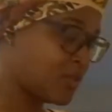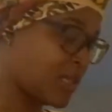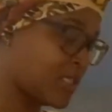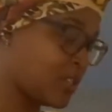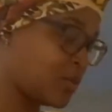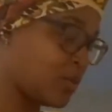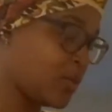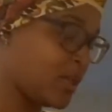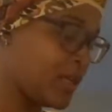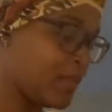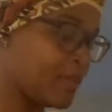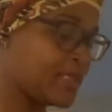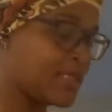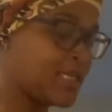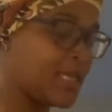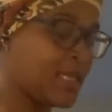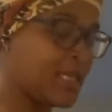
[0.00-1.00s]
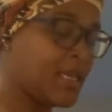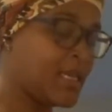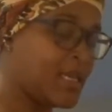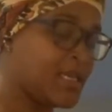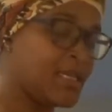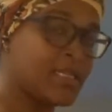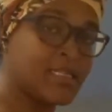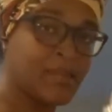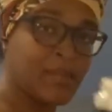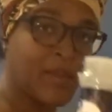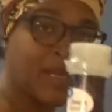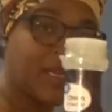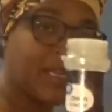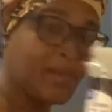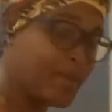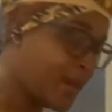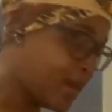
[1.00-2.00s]
that sodium intake. Some
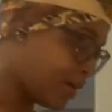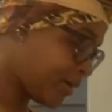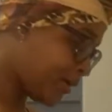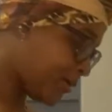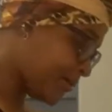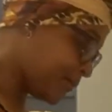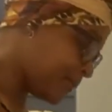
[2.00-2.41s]
onion powder.